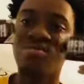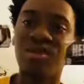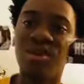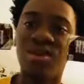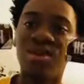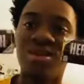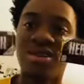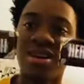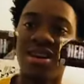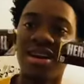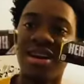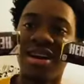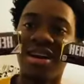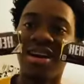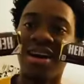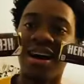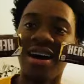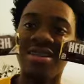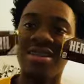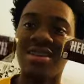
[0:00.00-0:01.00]
bro,
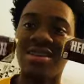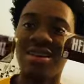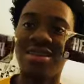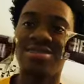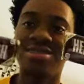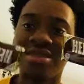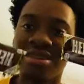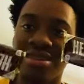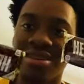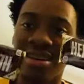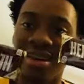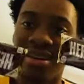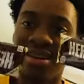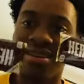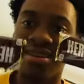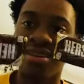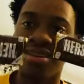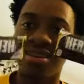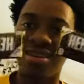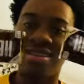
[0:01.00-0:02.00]
I know I tell
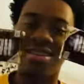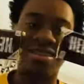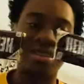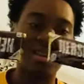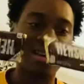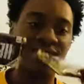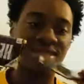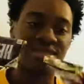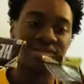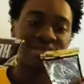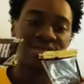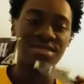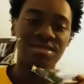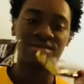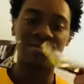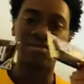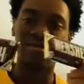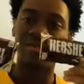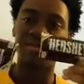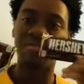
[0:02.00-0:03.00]
y'all a lot of
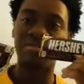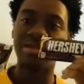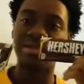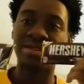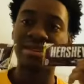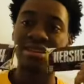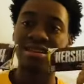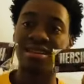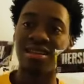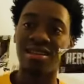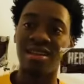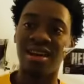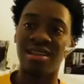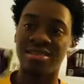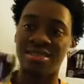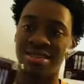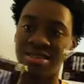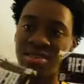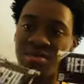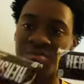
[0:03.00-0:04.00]
stuff, but to get a lot
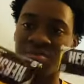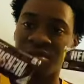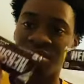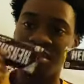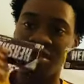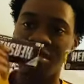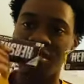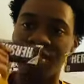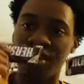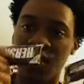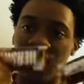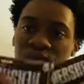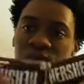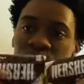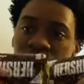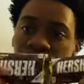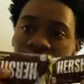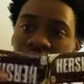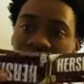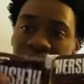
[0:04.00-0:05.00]
of stuff, but if
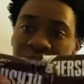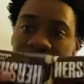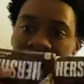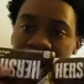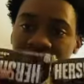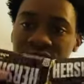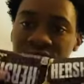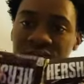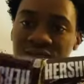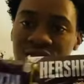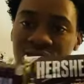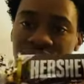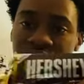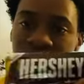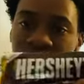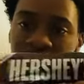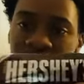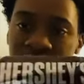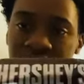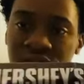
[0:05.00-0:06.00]
you ever see these in the
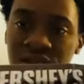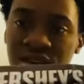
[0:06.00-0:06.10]
store,